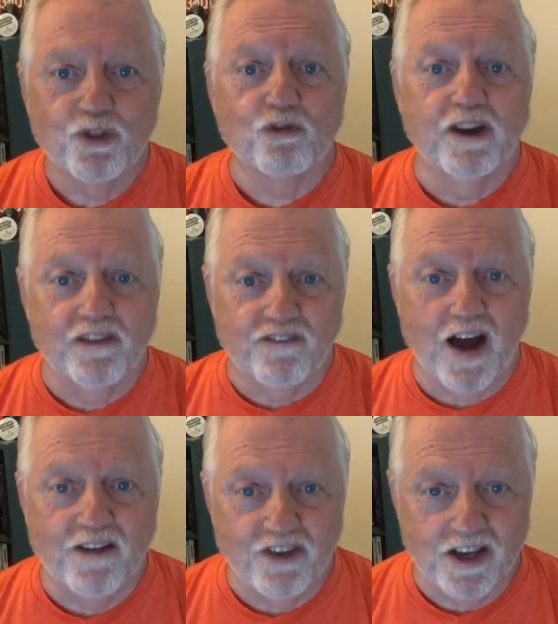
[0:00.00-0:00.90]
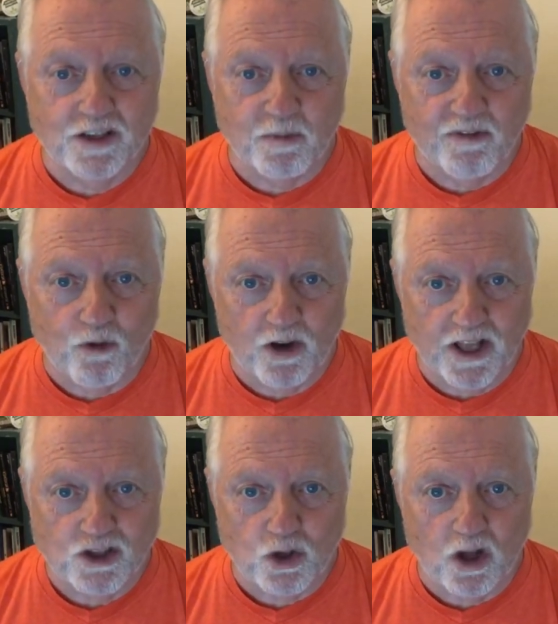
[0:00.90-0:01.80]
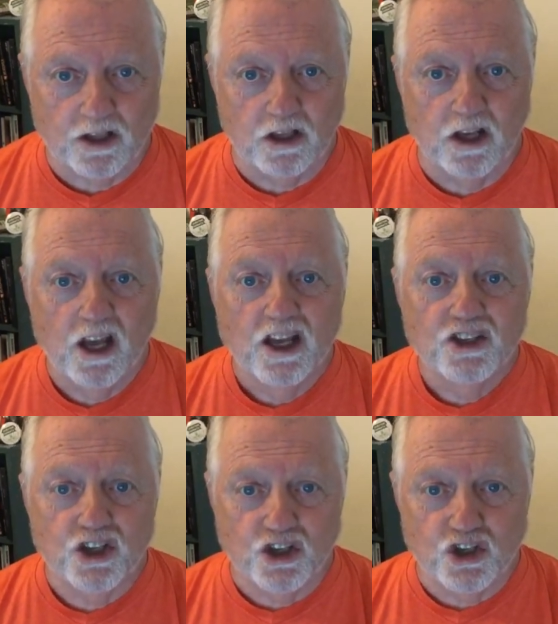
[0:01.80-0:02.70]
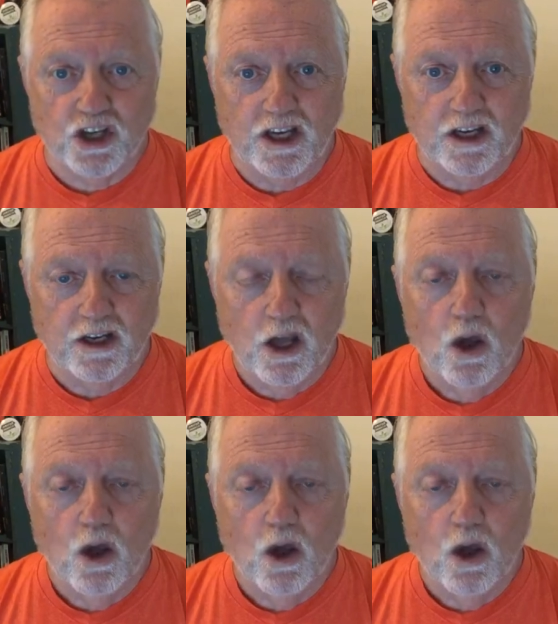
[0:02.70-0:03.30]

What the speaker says: 3 to 5 years before they start to succeed,